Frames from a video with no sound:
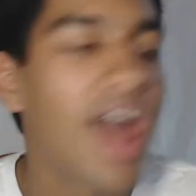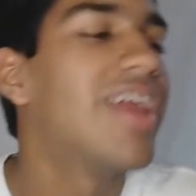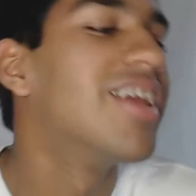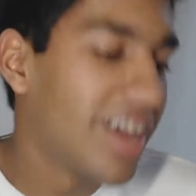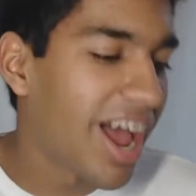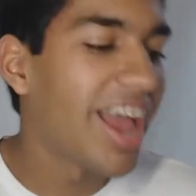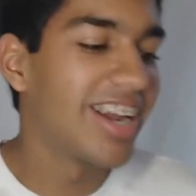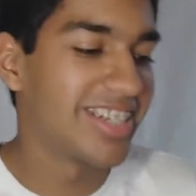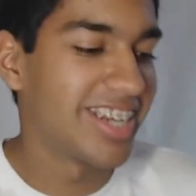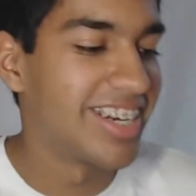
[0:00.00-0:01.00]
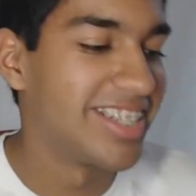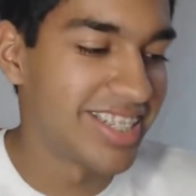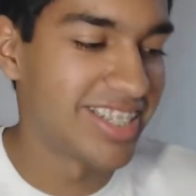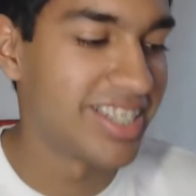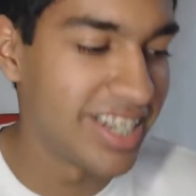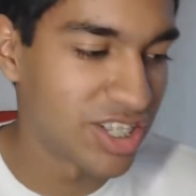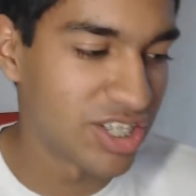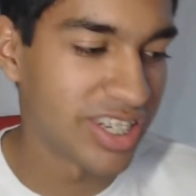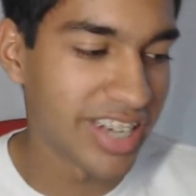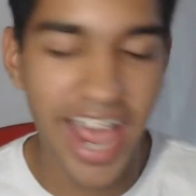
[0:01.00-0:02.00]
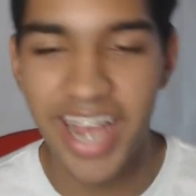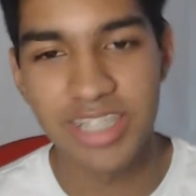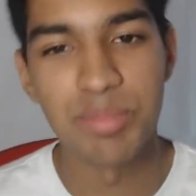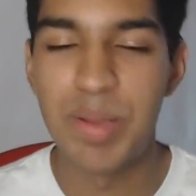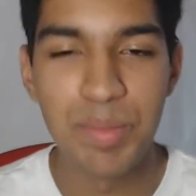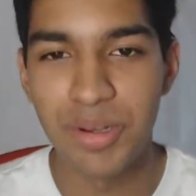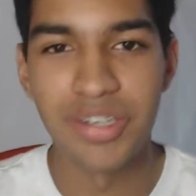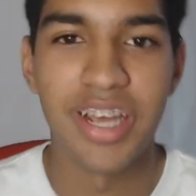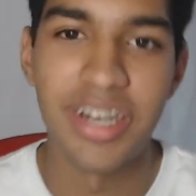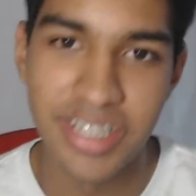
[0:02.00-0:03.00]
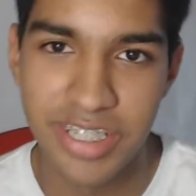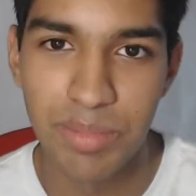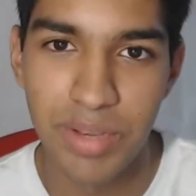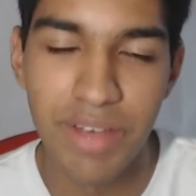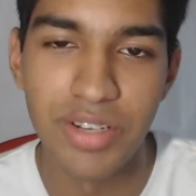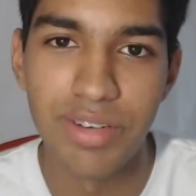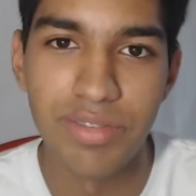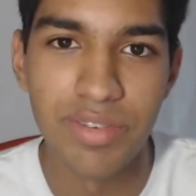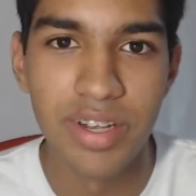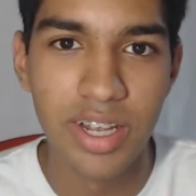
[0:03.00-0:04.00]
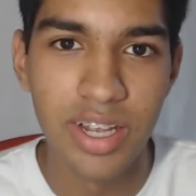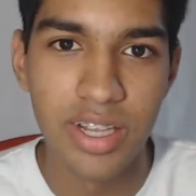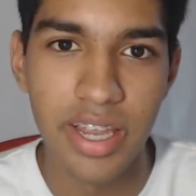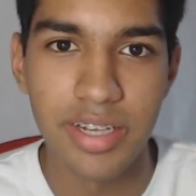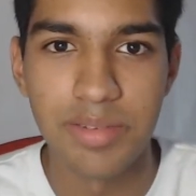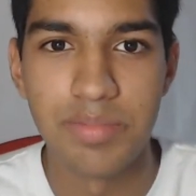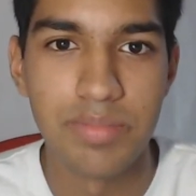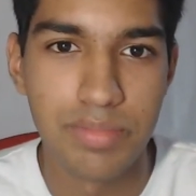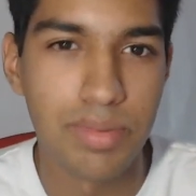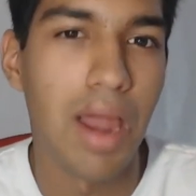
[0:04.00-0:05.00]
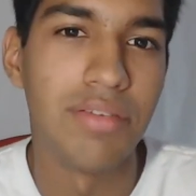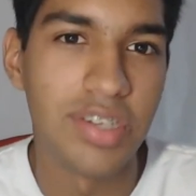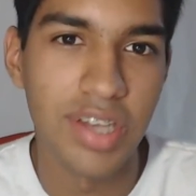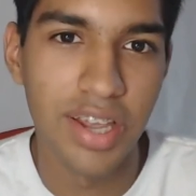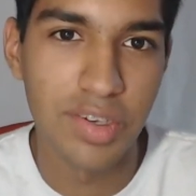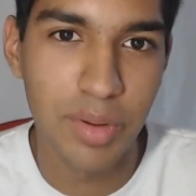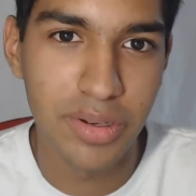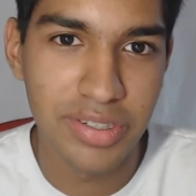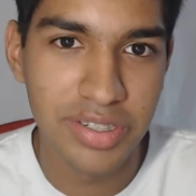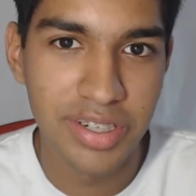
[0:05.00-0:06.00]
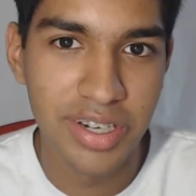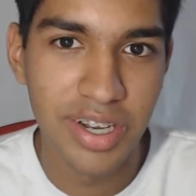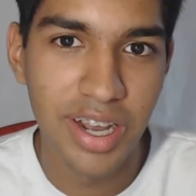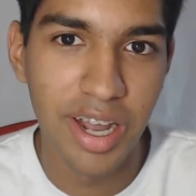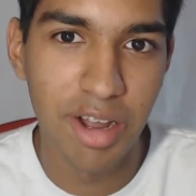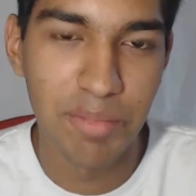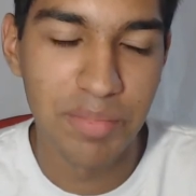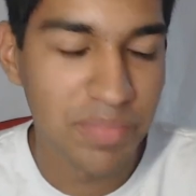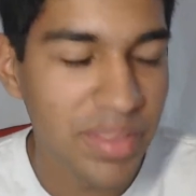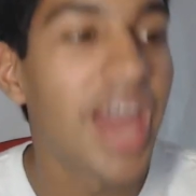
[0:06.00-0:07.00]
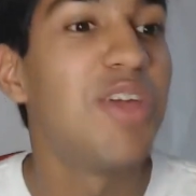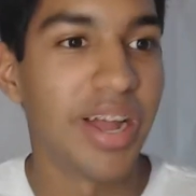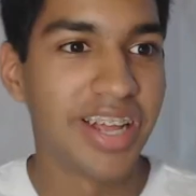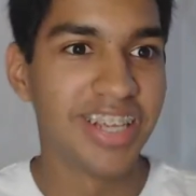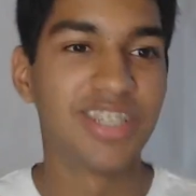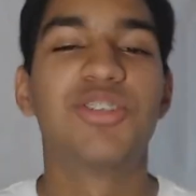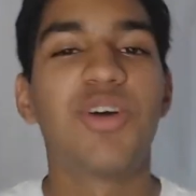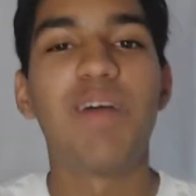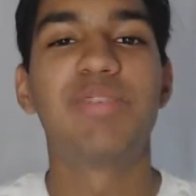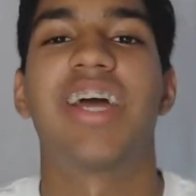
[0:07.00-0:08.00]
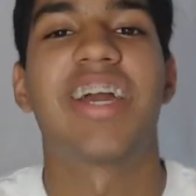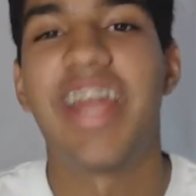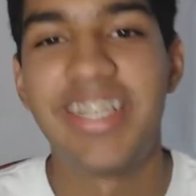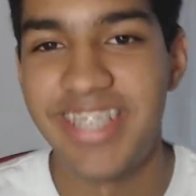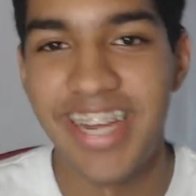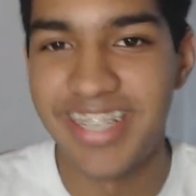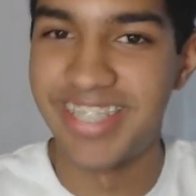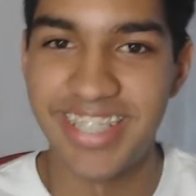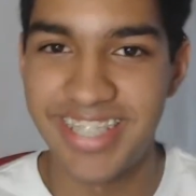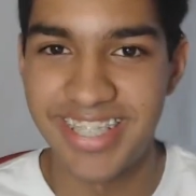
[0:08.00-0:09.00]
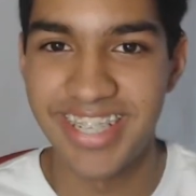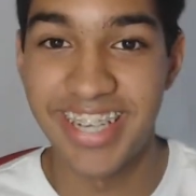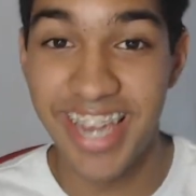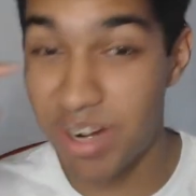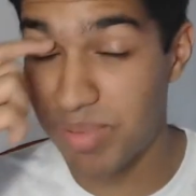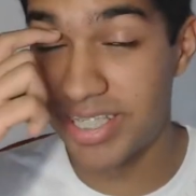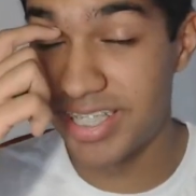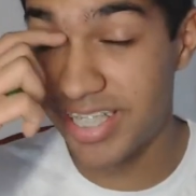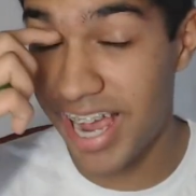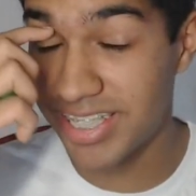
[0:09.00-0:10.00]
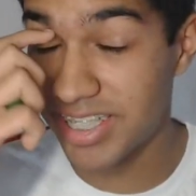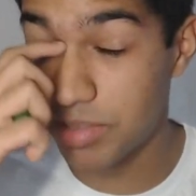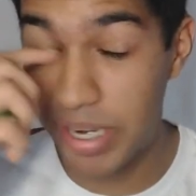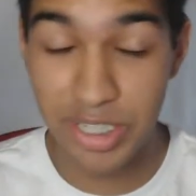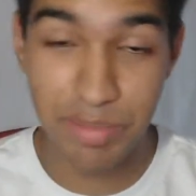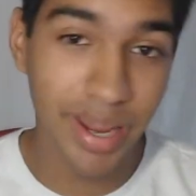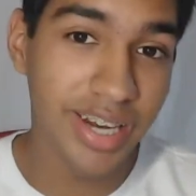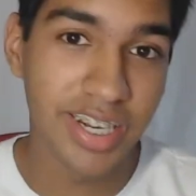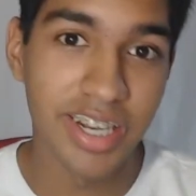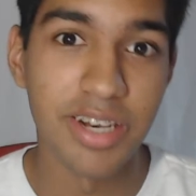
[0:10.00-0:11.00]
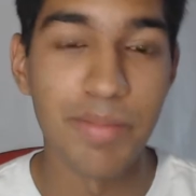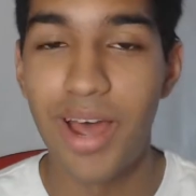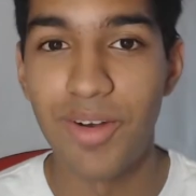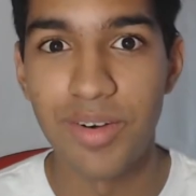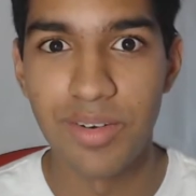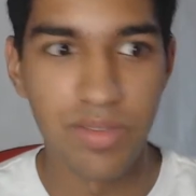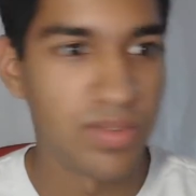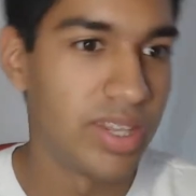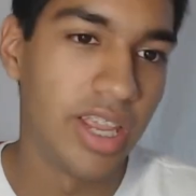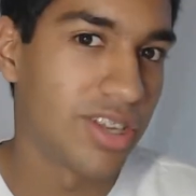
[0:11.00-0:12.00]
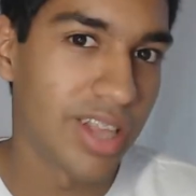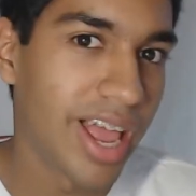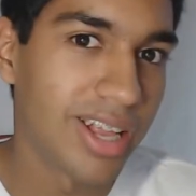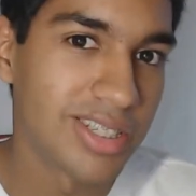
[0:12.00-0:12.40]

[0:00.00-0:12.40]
I understand it's just interesting to ask, but people are entitled to some level of like privacy, I suppose. Anyway, so I'm just not going to answer that because it's silly. And plus, this cast is about debate and about little else.